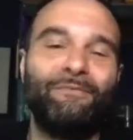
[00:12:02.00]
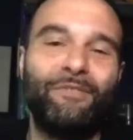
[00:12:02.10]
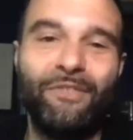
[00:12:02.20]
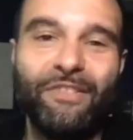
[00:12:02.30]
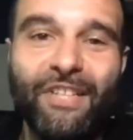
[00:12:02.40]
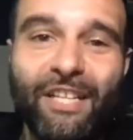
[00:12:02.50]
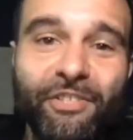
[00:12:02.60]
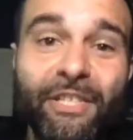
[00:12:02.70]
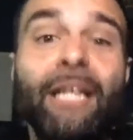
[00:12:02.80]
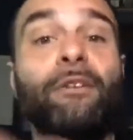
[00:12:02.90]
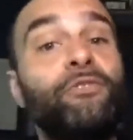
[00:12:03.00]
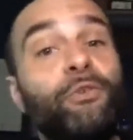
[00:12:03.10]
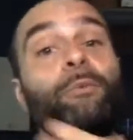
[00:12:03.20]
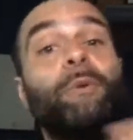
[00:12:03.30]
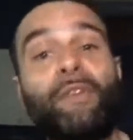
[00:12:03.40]
the session. I don't do
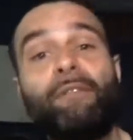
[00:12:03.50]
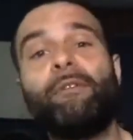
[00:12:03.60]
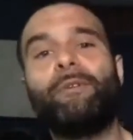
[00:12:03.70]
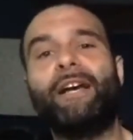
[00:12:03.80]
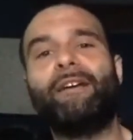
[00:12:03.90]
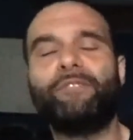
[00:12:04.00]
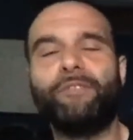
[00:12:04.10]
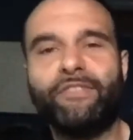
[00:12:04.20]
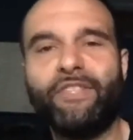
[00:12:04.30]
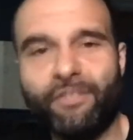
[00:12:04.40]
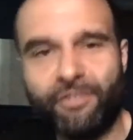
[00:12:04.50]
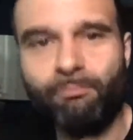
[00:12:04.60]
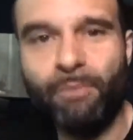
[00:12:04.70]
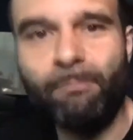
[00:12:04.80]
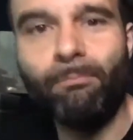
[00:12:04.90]
it with everyone after the session,
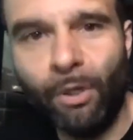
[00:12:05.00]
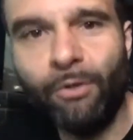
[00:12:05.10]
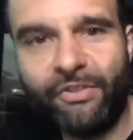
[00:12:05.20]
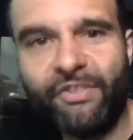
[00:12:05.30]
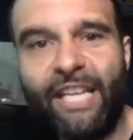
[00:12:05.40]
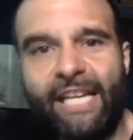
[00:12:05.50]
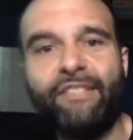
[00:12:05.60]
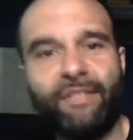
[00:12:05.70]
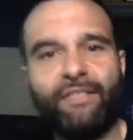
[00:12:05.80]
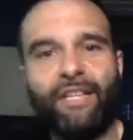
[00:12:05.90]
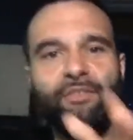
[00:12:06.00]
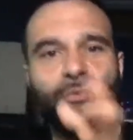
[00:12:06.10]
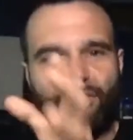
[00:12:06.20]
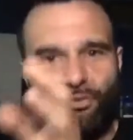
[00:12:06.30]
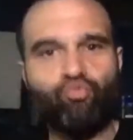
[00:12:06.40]
but most cases I do it
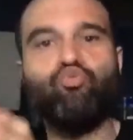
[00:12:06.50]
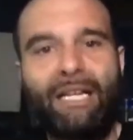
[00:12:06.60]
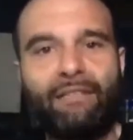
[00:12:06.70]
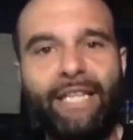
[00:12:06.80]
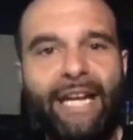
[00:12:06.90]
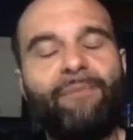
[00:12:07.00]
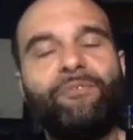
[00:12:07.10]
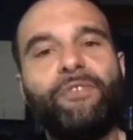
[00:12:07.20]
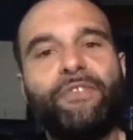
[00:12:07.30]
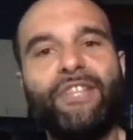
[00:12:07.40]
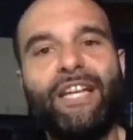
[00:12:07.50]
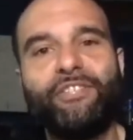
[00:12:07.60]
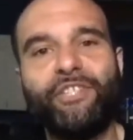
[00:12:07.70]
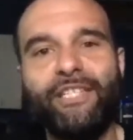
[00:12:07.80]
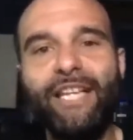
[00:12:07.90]
directly after the
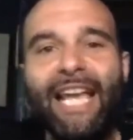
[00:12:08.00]
session.